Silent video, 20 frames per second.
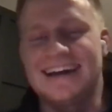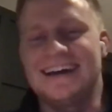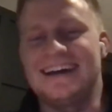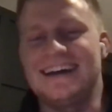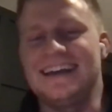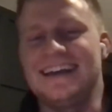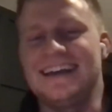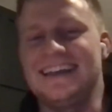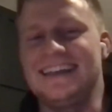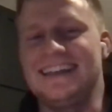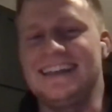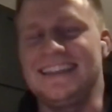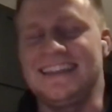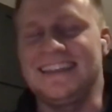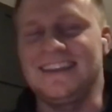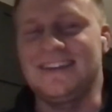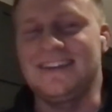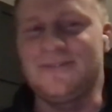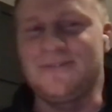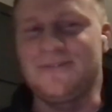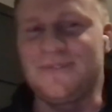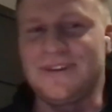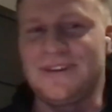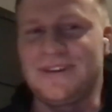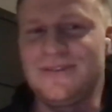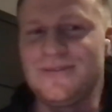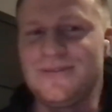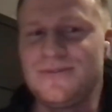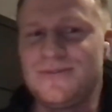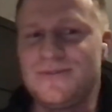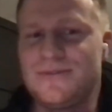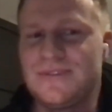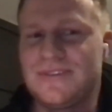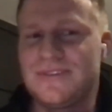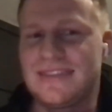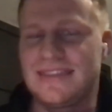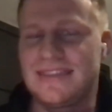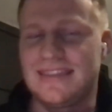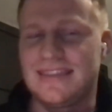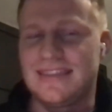uh, you know, when you
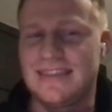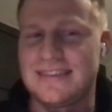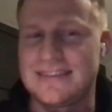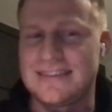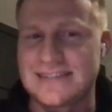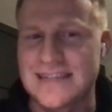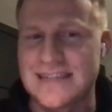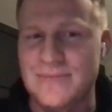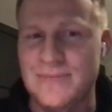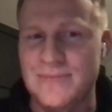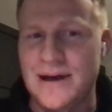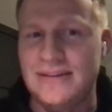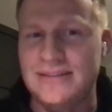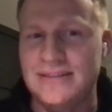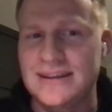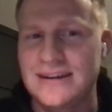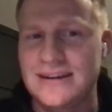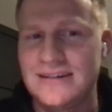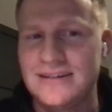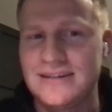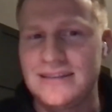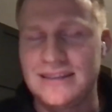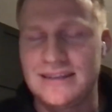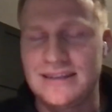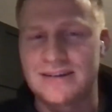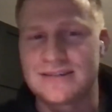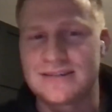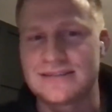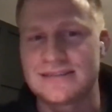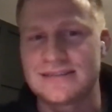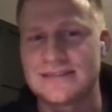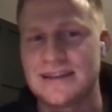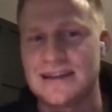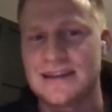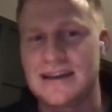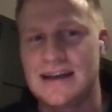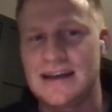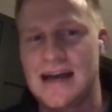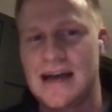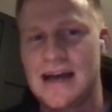step out there, there's
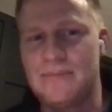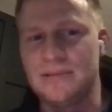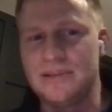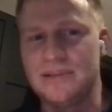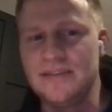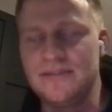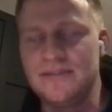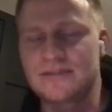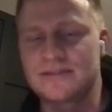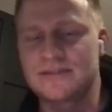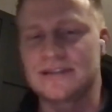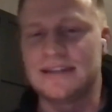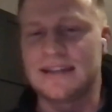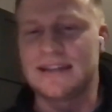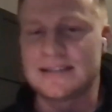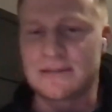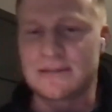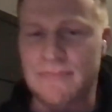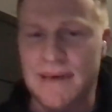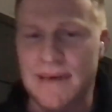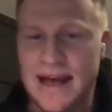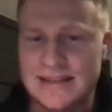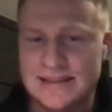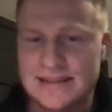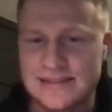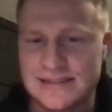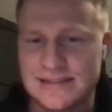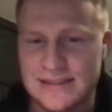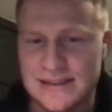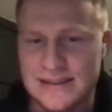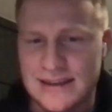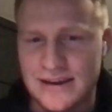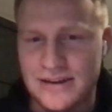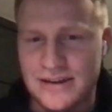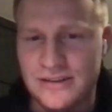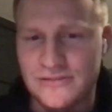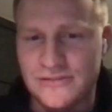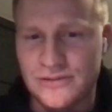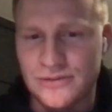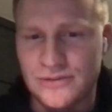uh, I believe there's a dozen mats
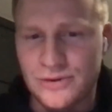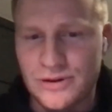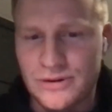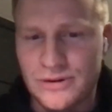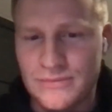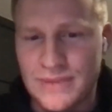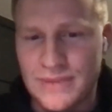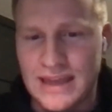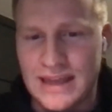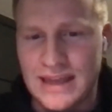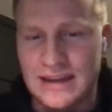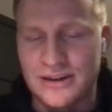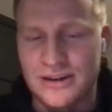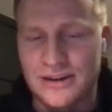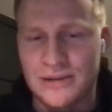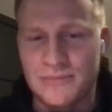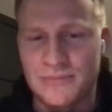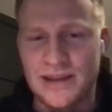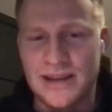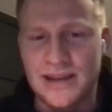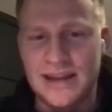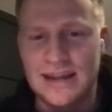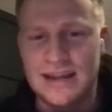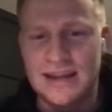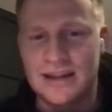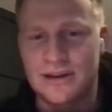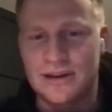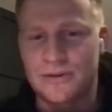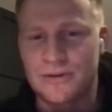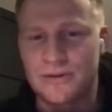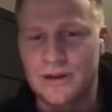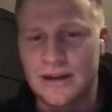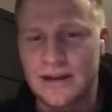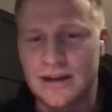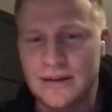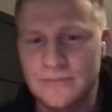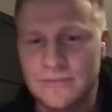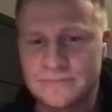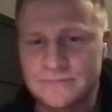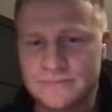on the floor, and mm-hmm. you're competing in an
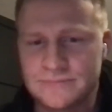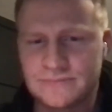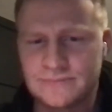arena,